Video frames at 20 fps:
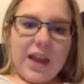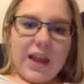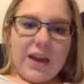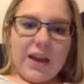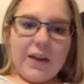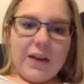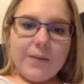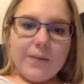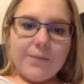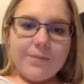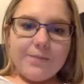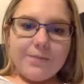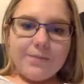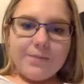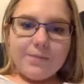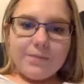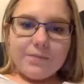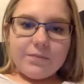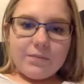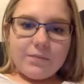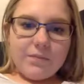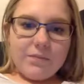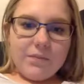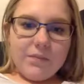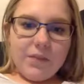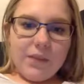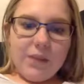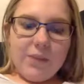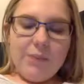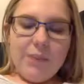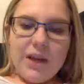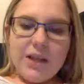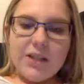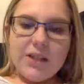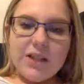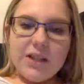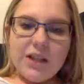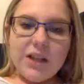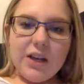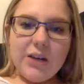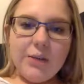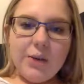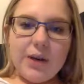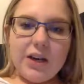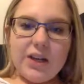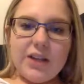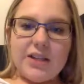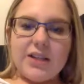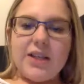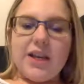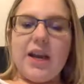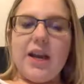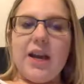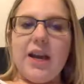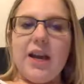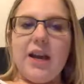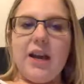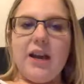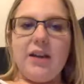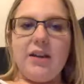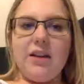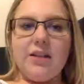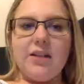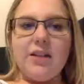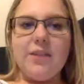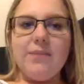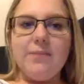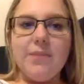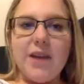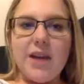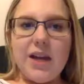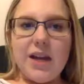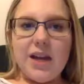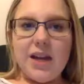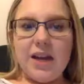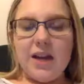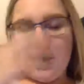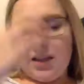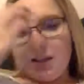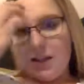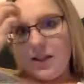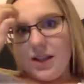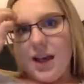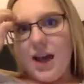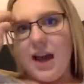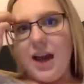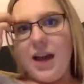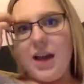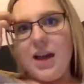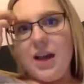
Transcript: like basically what it's saying to me is that